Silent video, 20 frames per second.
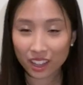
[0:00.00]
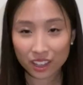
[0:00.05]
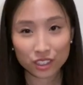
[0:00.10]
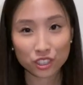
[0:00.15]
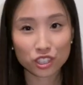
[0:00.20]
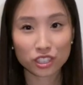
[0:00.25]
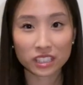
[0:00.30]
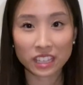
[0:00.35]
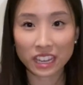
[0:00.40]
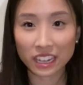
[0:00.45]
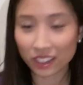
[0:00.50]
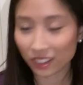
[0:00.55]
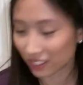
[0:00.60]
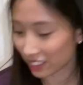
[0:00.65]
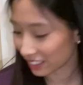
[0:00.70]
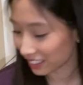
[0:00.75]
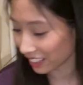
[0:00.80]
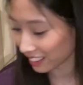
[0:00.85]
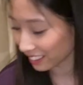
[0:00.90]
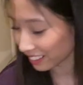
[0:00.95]
Just kidding, I'll
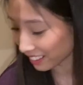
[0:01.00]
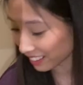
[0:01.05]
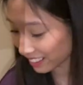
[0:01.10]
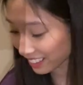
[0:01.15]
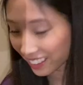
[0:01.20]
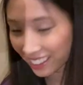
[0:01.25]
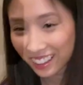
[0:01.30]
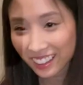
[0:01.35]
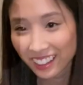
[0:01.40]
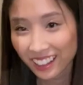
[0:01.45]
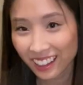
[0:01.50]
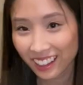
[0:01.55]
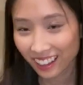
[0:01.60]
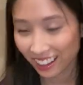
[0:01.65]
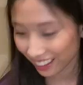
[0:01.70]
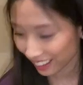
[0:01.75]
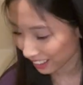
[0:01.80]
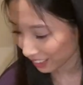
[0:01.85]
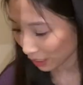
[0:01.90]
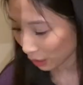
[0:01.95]
need that later.
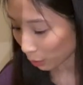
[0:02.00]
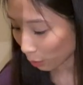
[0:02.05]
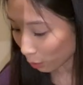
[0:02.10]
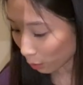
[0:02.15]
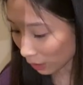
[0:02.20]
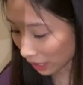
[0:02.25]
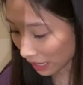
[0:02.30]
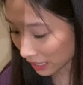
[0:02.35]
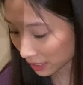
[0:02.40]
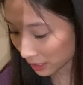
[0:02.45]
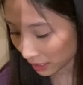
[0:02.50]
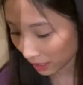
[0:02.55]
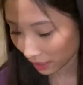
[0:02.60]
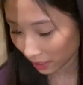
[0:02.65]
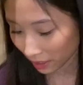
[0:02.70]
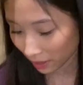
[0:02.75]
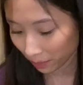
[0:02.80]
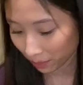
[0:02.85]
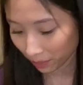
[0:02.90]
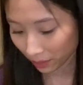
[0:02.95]
Oh, it
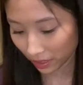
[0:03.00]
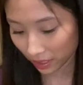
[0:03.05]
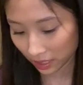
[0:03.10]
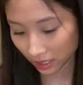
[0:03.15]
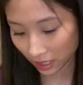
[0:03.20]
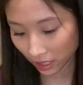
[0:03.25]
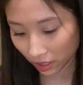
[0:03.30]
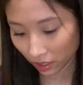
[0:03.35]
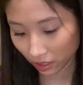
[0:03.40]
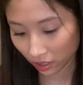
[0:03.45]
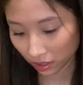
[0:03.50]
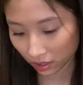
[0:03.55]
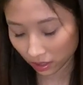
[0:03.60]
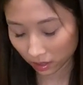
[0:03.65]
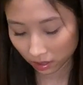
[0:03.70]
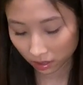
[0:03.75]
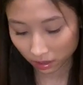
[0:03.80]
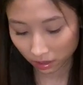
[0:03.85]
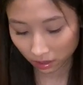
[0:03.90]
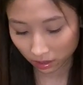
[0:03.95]
has the
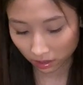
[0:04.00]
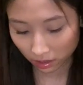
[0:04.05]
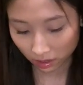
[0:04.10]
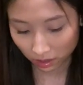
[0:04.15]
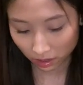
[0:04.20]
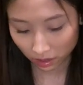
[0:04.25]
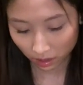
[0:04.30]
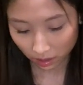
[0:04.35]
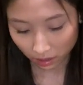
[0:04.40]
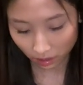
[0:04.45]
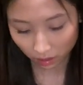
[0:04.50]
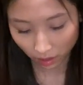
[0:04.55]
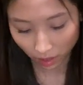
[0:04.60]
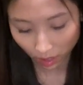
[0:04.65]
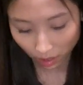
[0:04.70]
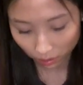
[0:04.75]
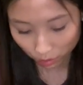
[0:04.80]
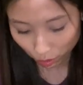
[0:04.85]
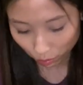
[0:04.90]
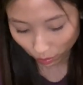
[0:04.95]
stickers. Okay,
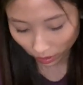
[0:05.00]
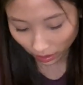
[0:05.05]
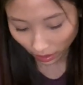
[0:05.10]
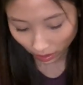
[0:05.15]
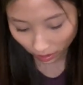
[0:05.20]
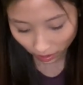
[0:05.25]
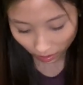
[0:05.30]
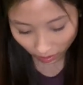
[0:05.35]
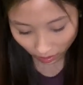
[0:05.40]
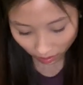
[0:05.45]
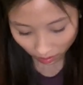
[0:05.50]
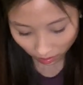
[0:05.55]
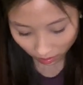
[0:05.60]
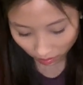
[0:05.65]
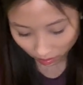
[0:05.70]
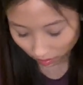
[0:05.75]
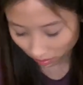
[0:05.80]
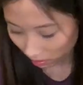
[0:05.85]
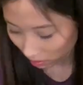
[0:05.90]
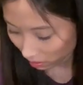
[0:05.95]
I'll just read that later.
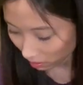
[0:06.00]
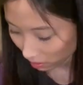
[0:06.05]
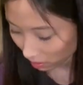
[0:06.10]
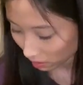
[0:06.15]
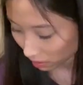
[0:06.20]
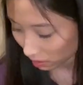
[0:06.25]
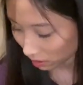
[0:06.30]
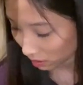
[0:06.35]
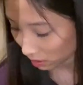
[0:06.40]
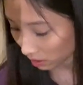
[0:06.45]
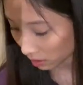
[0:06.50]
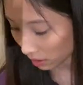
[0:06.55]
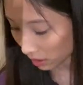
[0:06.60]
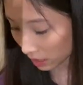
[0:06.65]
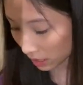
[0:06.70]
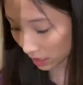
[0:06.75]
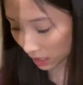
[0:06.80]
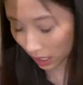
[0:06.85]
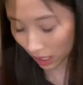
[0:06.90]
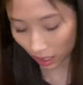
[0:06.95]

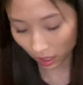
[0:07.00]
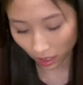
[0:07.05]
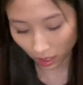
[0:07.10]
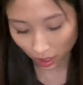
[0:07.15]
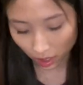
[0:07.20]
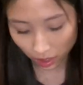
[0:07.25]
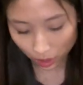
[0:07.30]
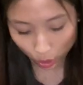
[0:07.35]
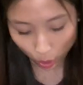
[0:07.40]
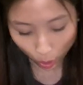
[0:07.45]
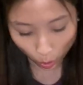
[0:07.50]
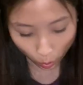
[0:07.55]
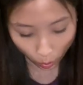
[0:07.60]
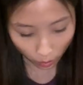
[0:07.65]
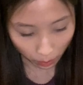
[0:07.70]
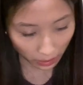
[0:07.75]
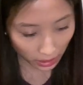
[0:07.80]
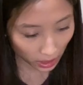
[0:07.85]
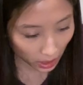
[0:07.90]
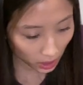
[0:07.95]
Stickers, cool
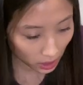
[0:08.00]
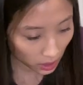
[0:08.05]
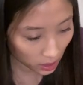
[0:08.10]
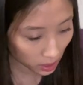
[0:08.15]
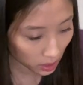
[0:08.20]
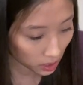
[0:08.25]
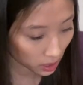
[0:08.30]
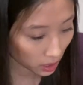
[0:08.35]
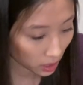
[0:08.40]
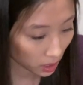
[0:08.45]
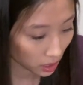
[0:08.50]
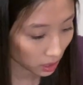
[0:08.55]
beans,